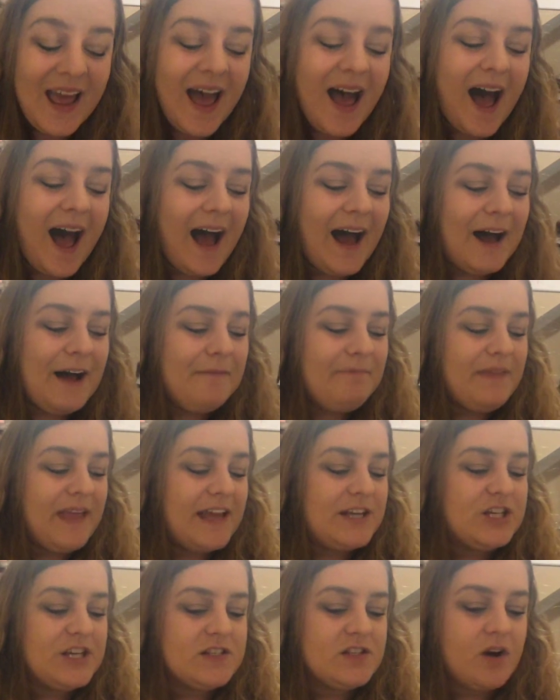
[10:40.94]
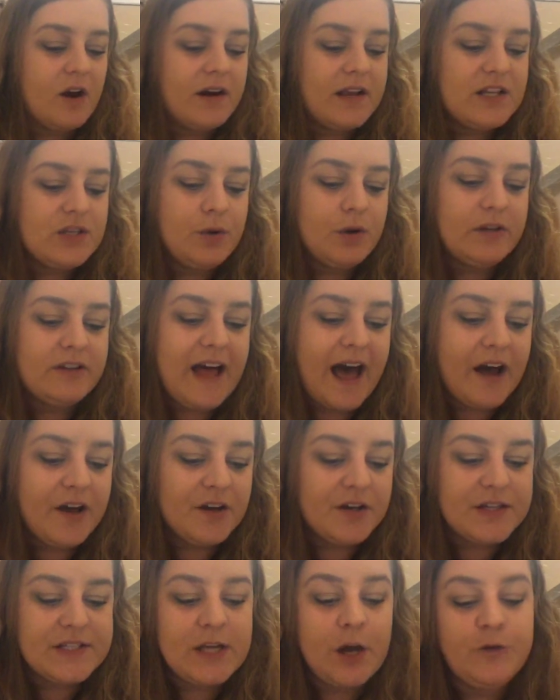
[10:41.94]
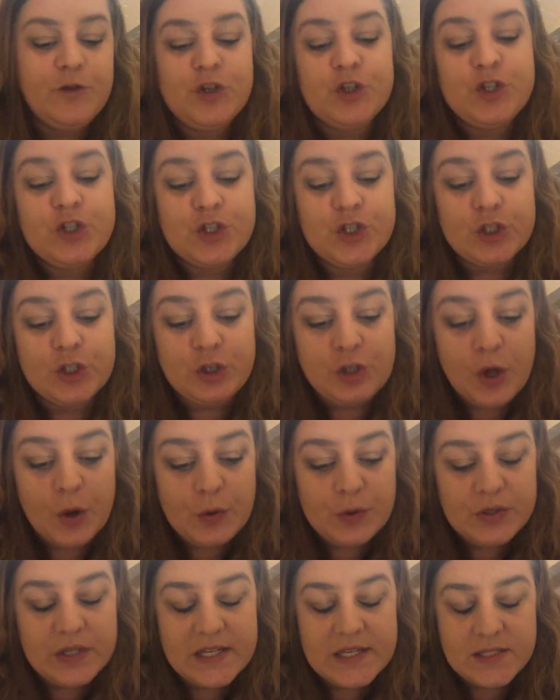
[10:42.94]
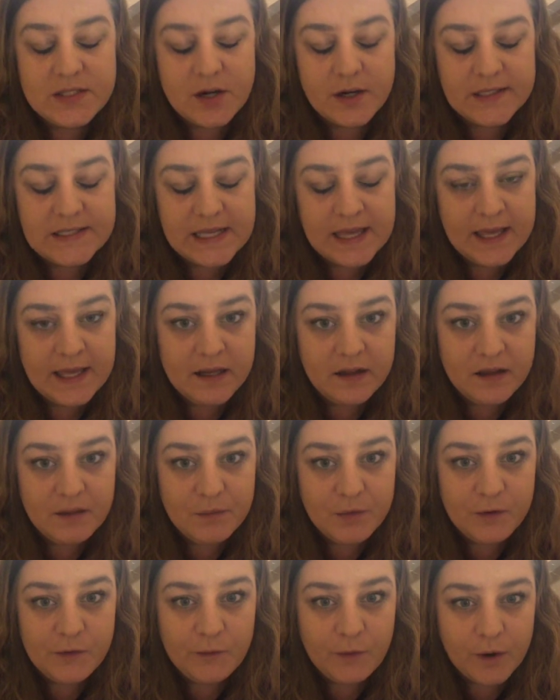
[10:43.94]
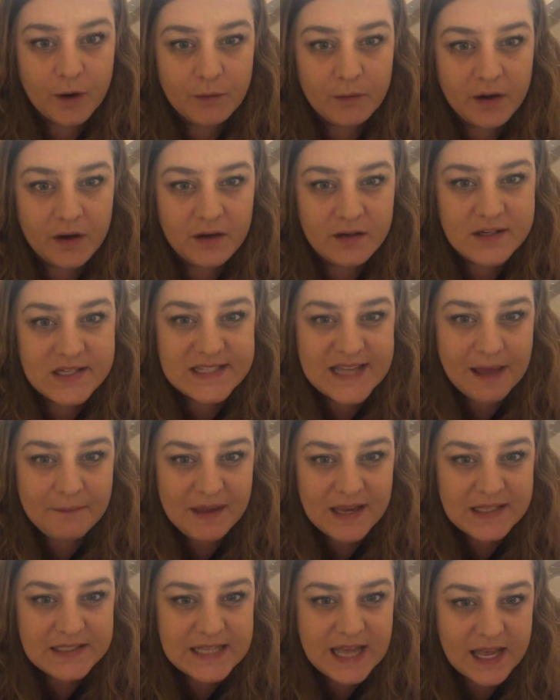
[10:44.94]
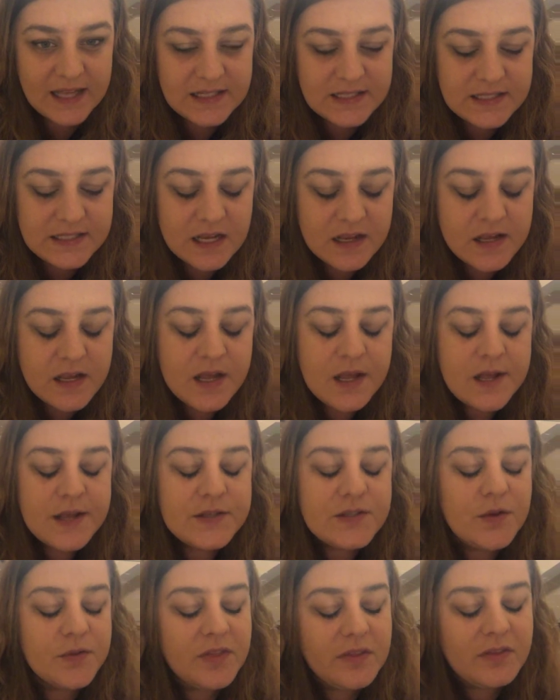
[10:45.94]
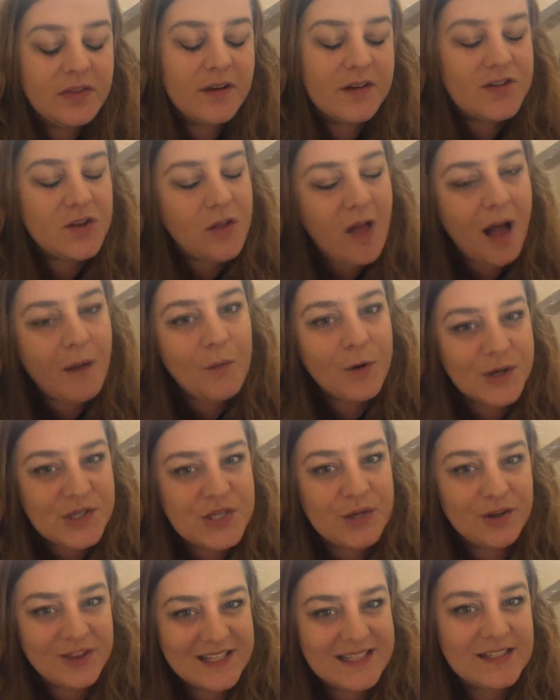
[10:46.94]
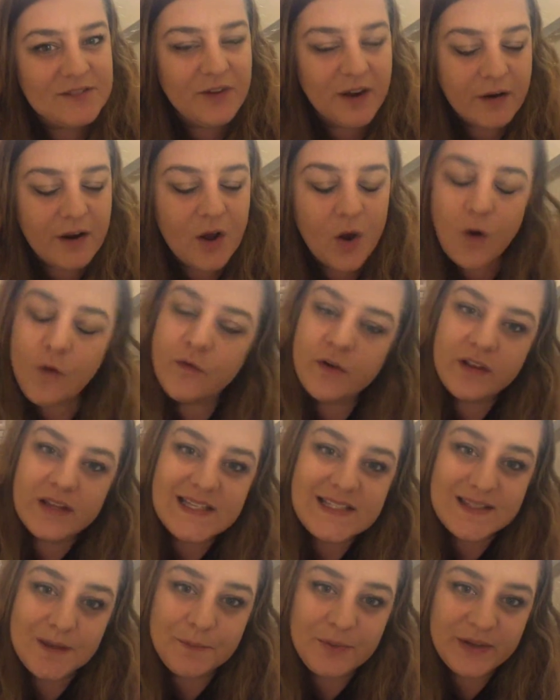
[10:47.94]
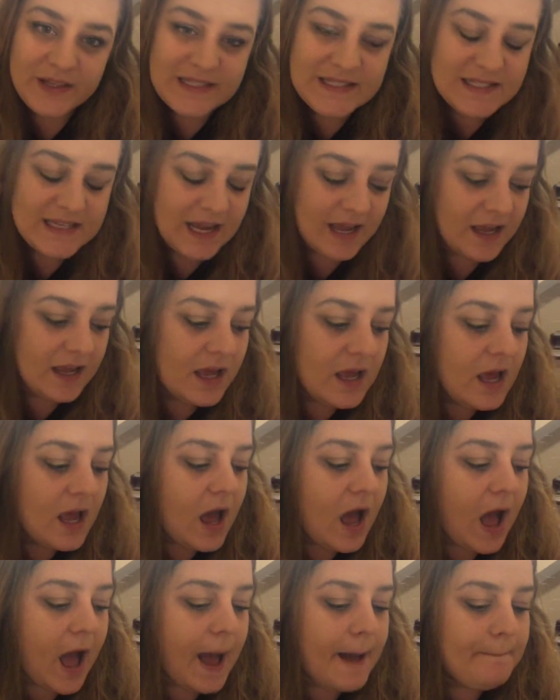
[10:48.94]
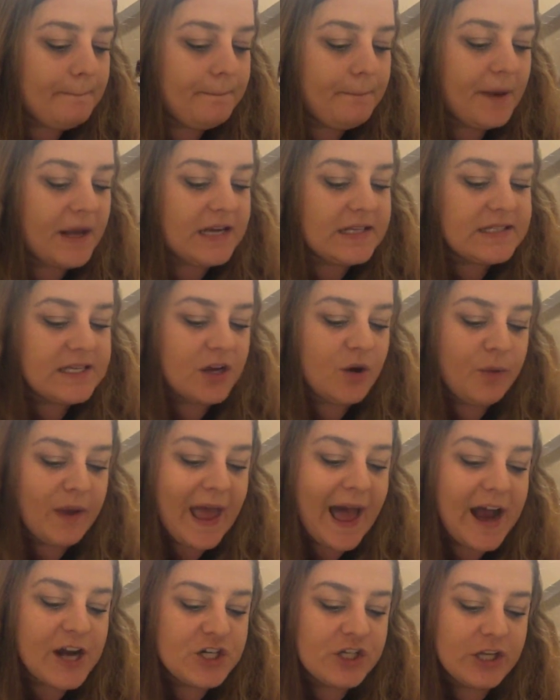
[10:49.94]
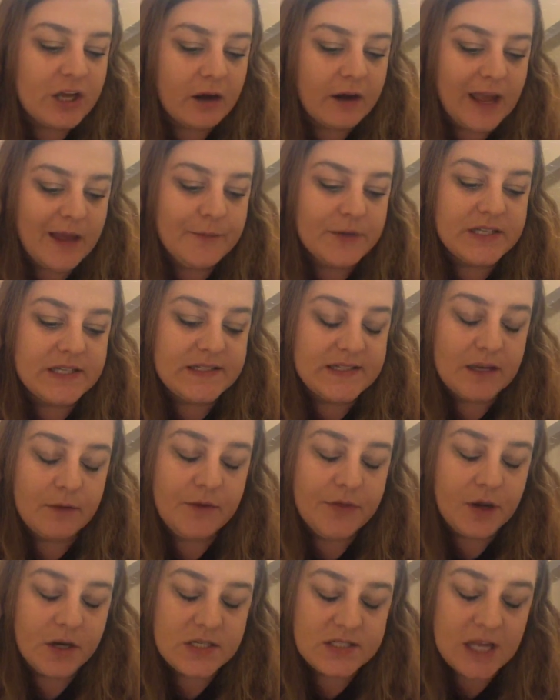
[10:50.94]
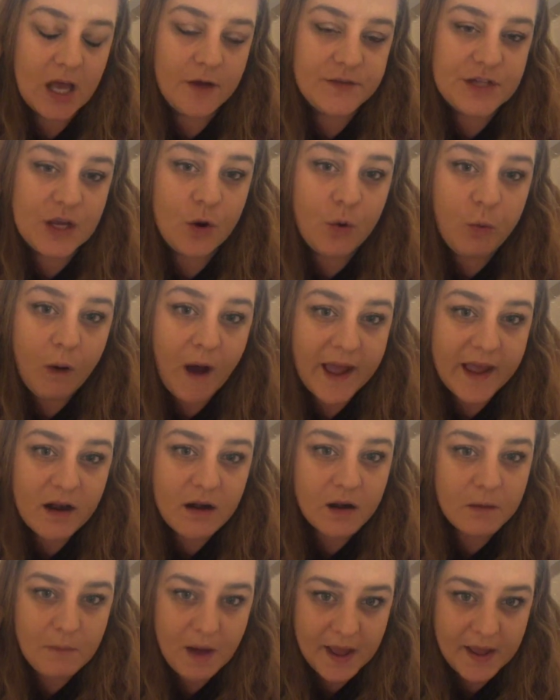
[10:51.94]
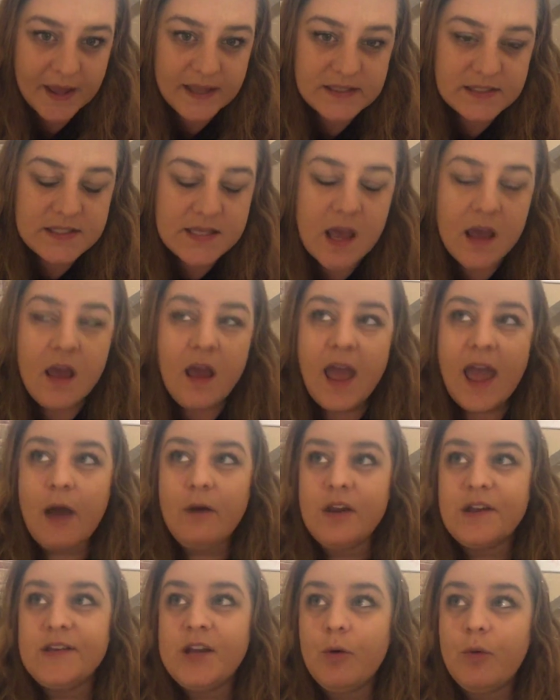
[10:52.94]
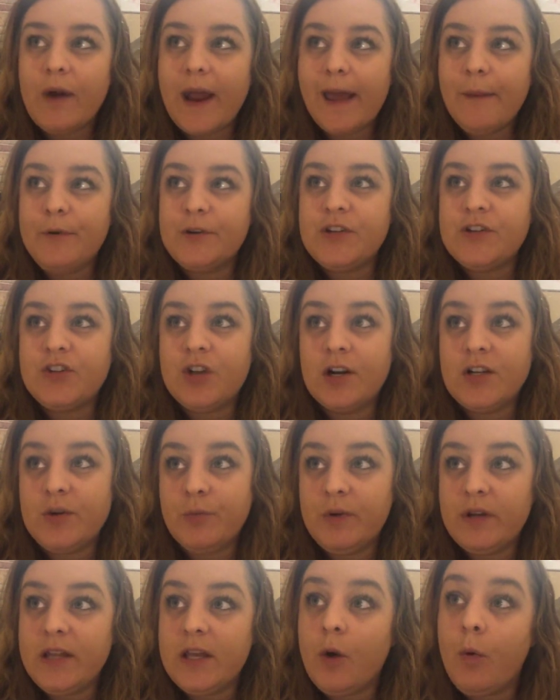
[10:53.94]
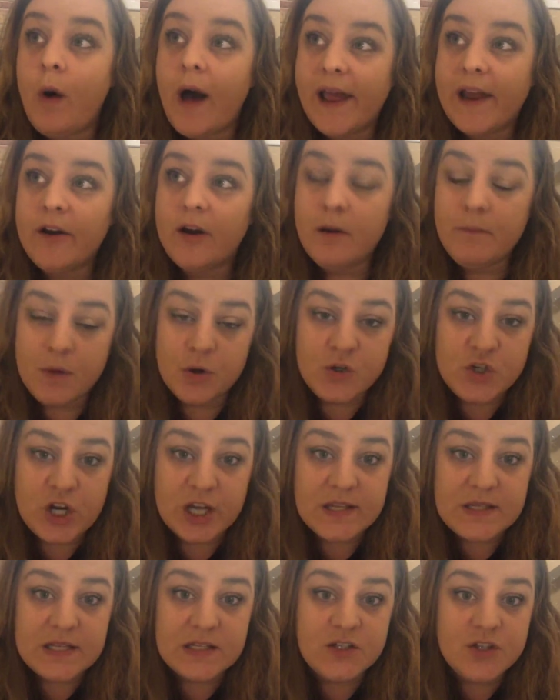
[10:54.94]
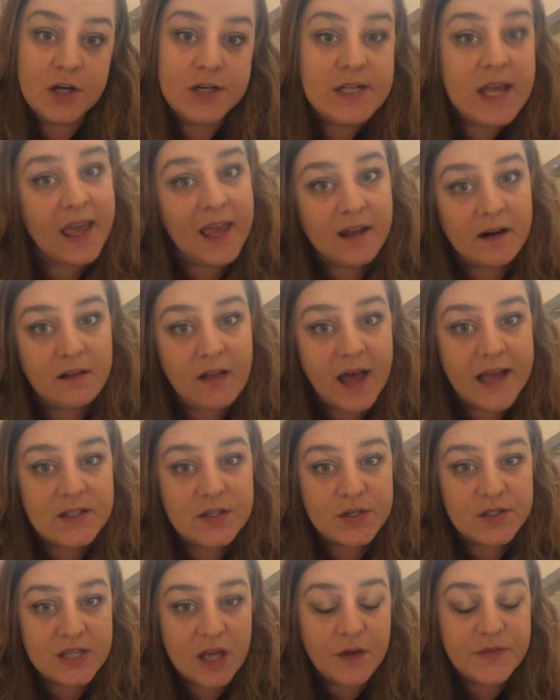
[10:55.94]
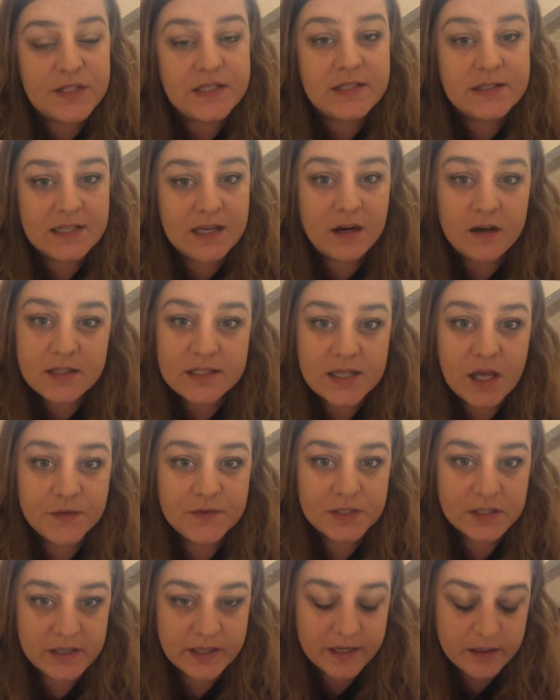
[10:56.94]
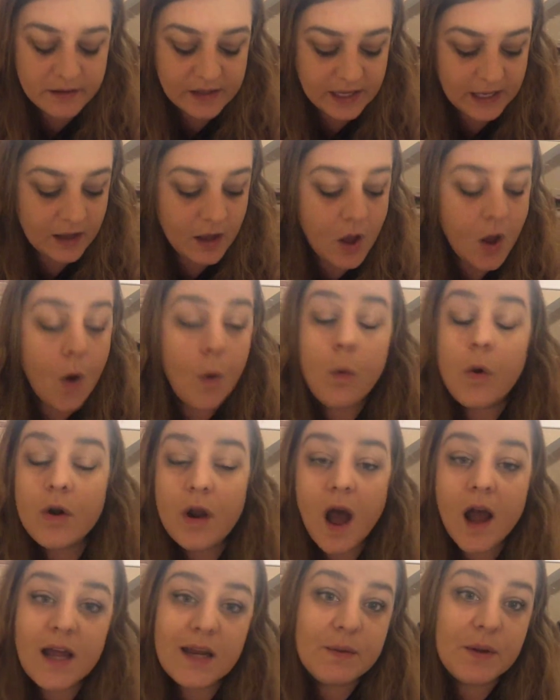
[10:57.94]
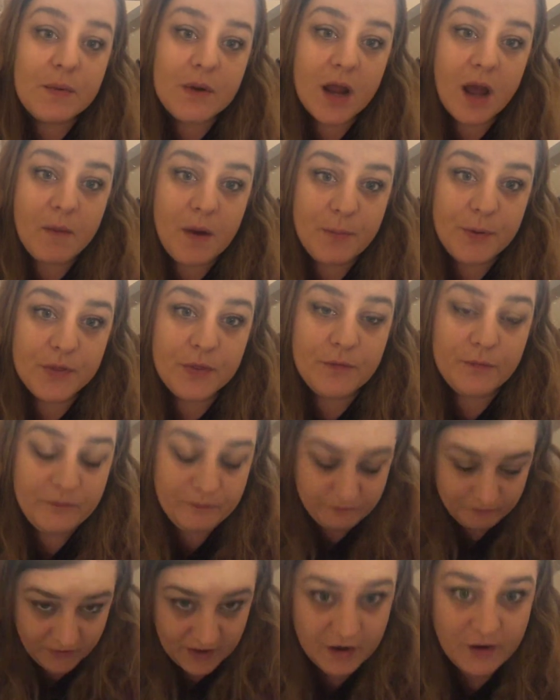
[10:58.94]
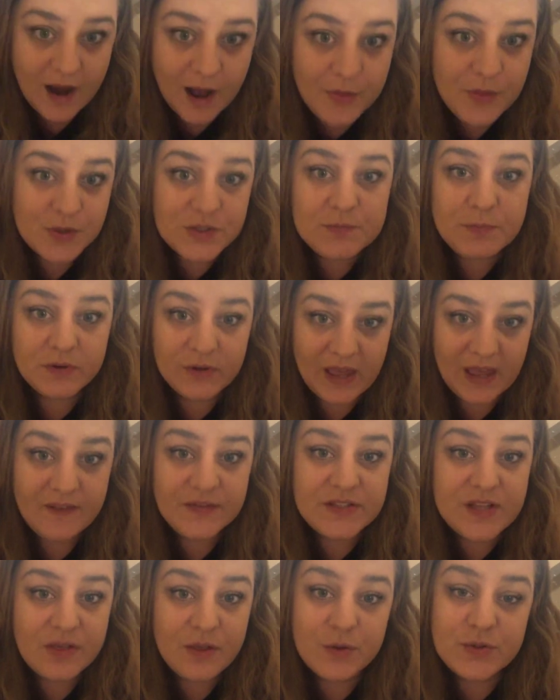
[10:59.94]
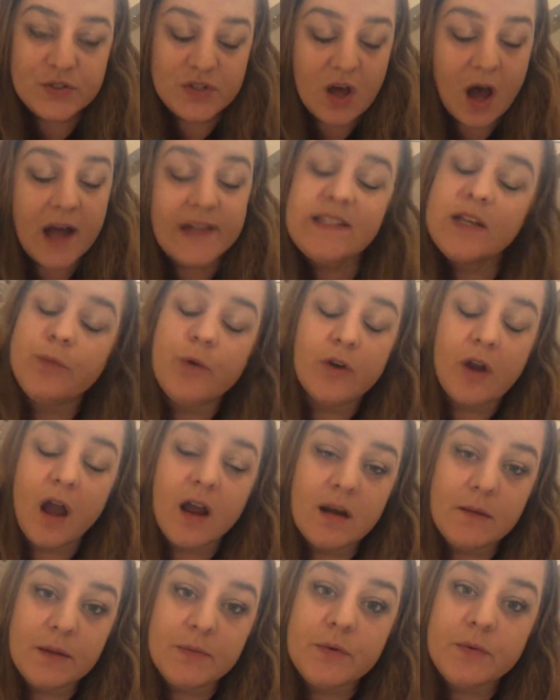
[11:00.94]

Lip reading: And just starting to allow yourself to slowly start to heal and move forward. Does that make sense? So there's a lot more to it. This is very overly simplistic, but until we actually are able to sit with ourselves and quiet our minds, and until we're able to start to really quiet our emotions and start to analyze ourselves and see ourselves clearly, we're not going to be able to figure out those beliefs and those thoughts, and we're not going to be able to